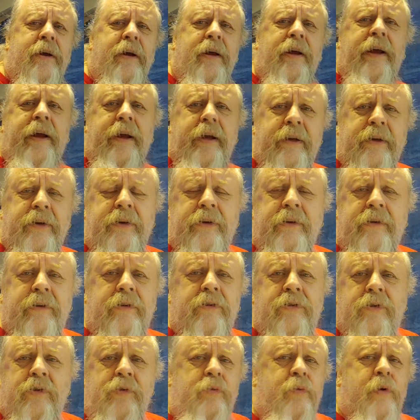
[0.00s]

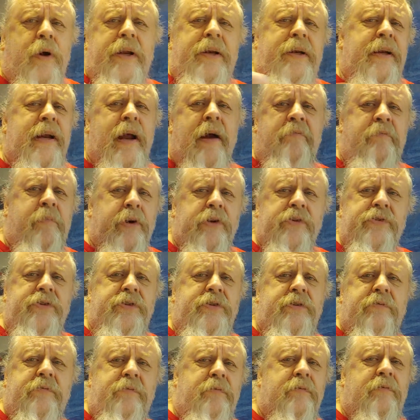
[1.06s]
and what
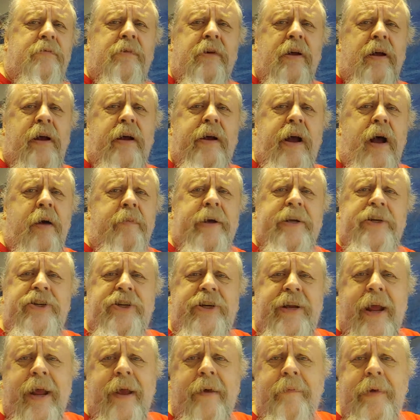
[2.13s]
numbers, how much
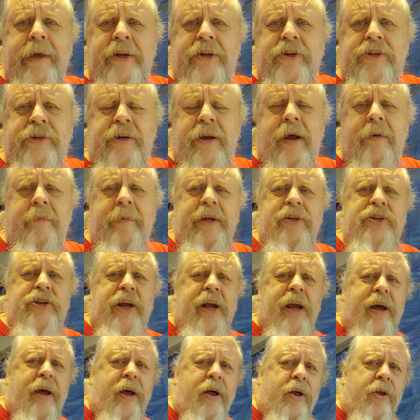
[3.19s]
damage, and how much
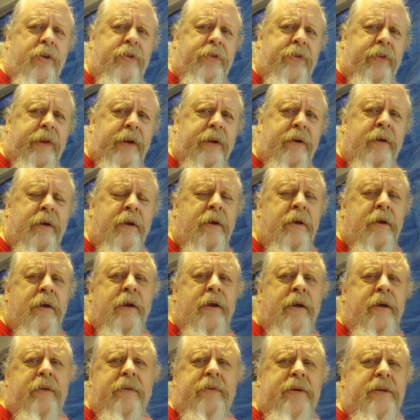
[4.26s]
health, and
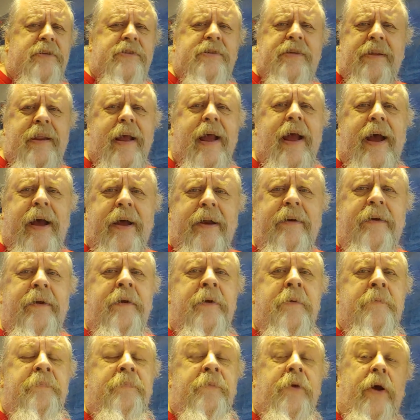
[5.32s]
this and that.
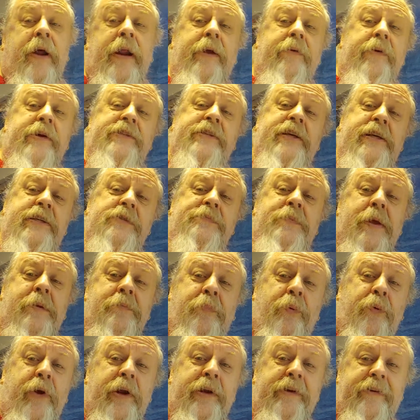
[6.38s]
Well, anyways, he's been
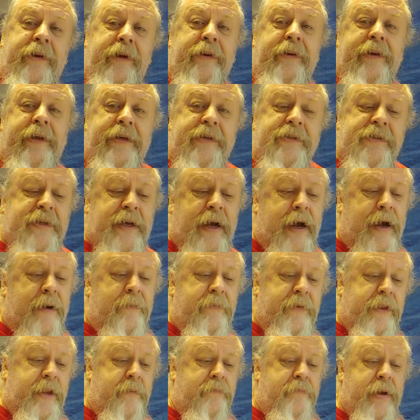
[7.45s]
printing these up,
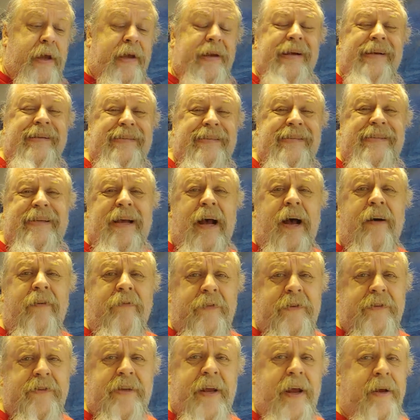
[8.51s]
and the pit itself
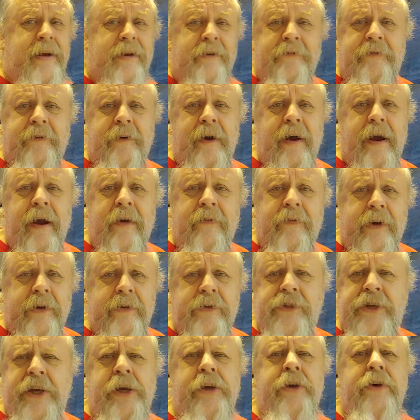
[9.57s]
is taking forever.
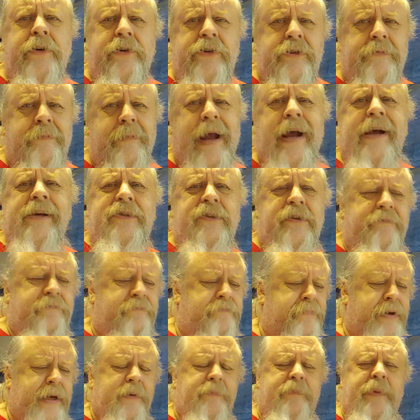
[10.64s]
It's huge, massive,
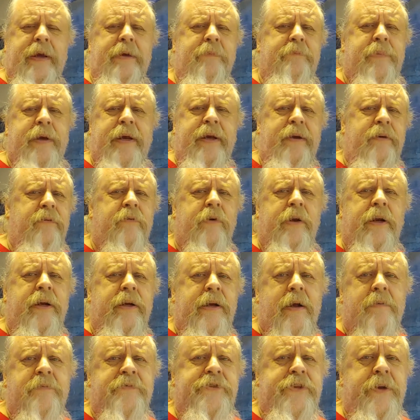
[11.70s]
big, big, big. When it
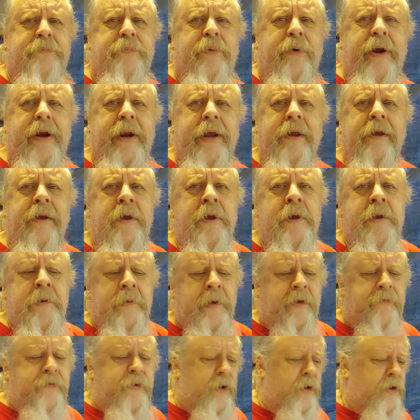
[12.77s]
comes to printing,
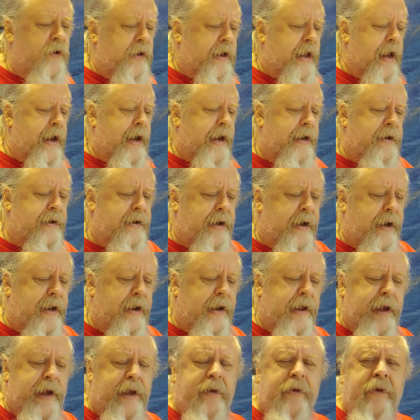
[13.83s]
if you look at
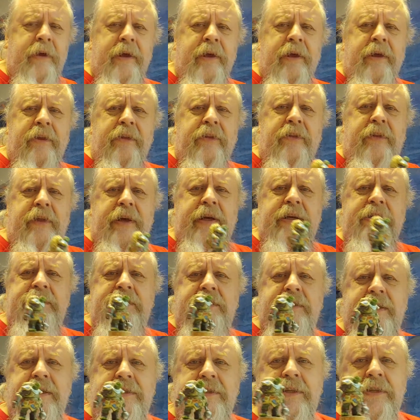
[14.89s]
like
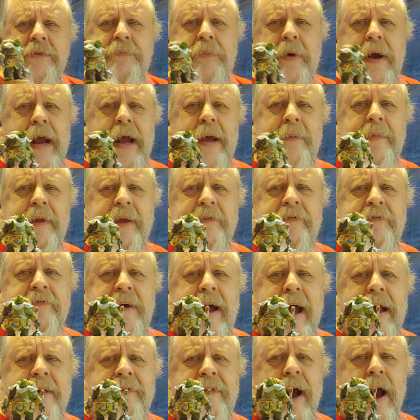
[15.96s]
this is probably
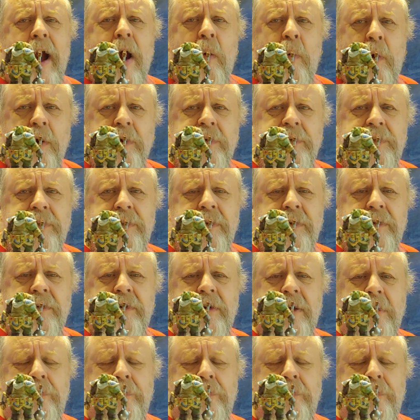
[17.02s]
5 hours to